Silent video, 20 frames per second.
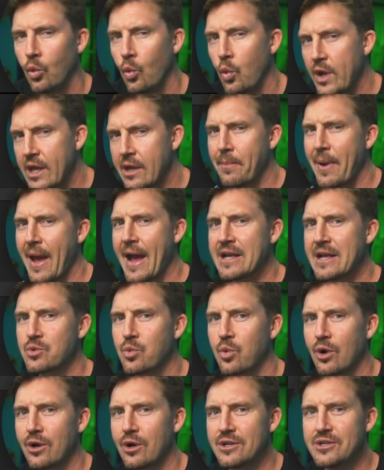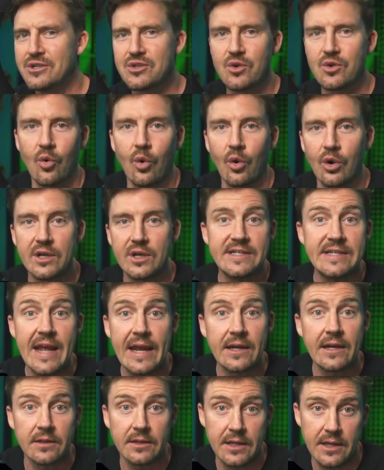weak passwords, or
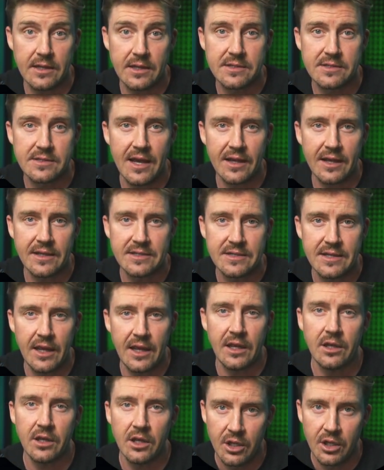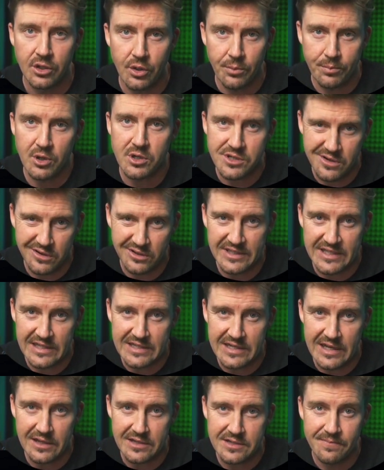data leaks that contain your personal
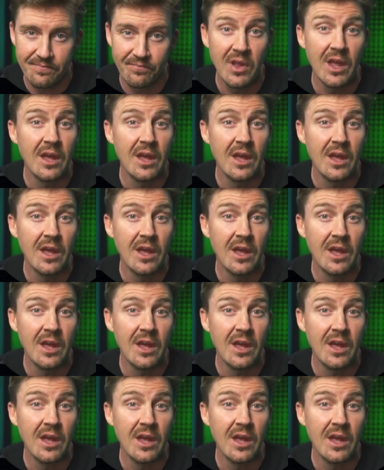details.